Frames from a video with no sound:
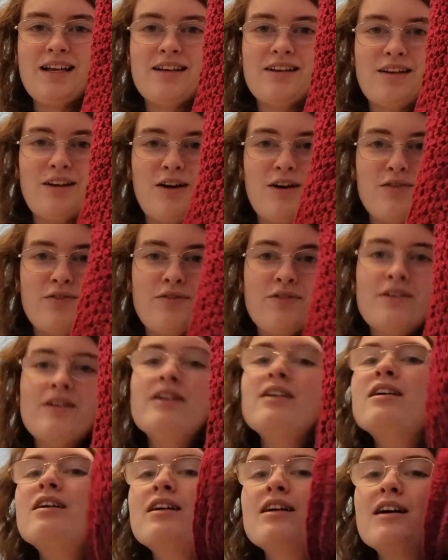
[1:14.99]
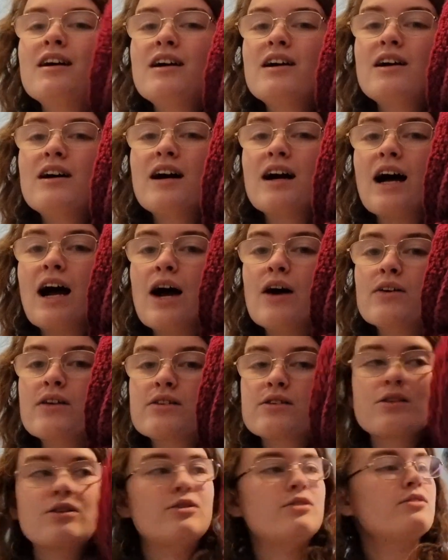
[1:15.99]
love how
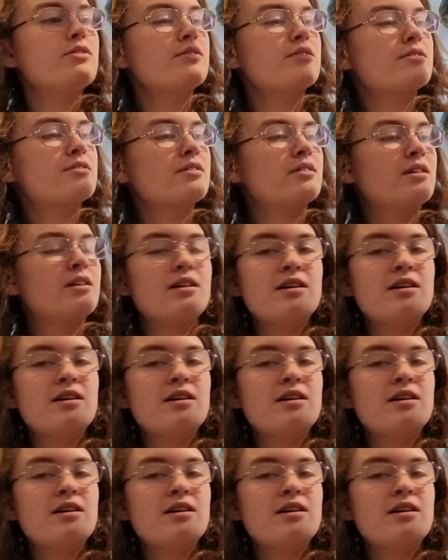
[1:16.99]
this looks.